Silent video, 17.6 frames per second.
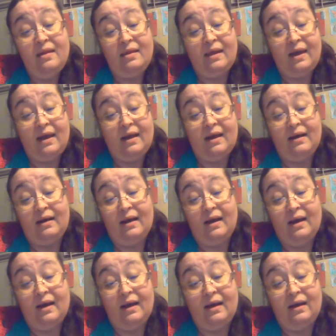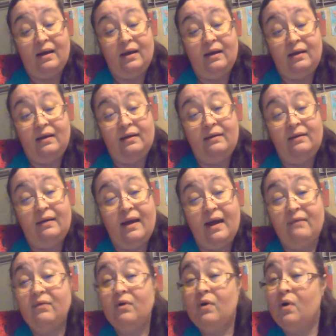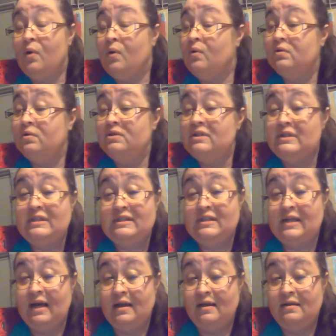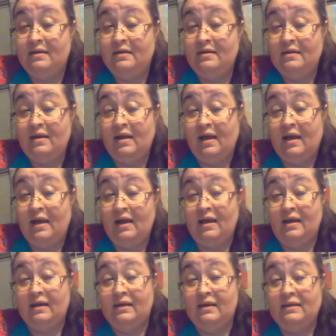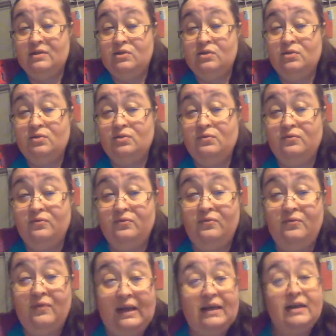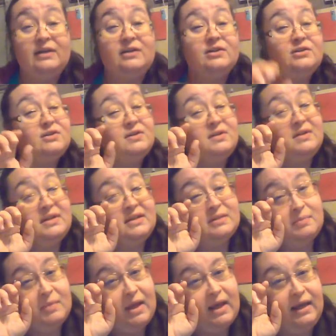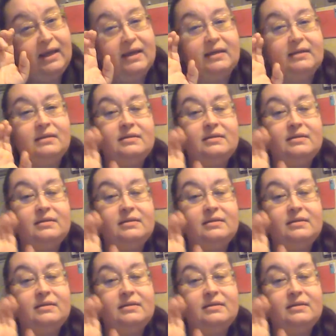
that I have a goal to set, and it's to finish this blanket.